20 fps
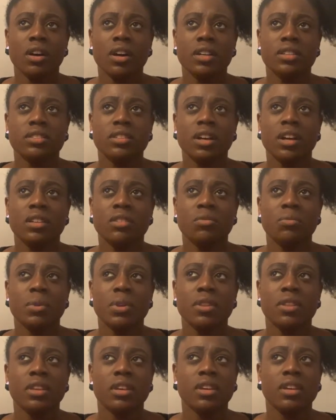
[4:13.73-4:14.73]
I'd kind of
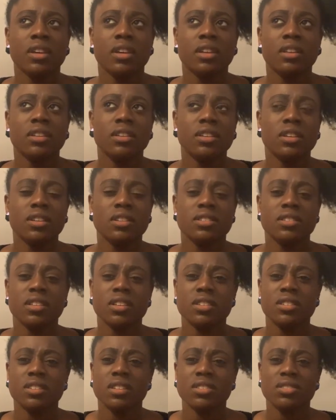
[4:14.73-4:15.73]
be thinking, is
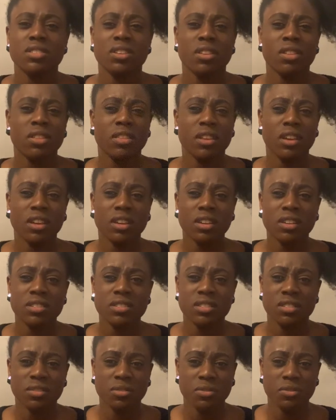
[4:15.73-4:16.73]
there such a thing
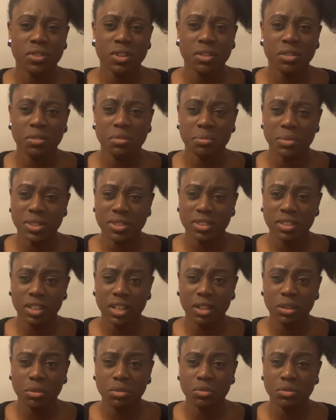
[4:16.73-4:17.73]
as the fear of
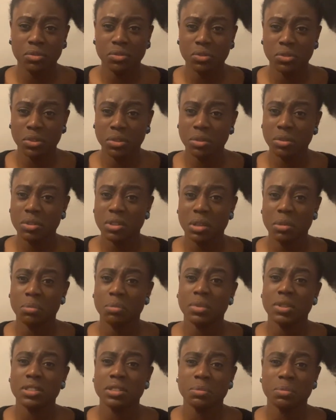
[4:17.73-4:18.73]
missing out on food? There
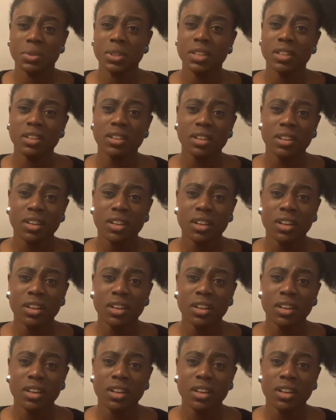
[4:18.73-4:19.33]
must be.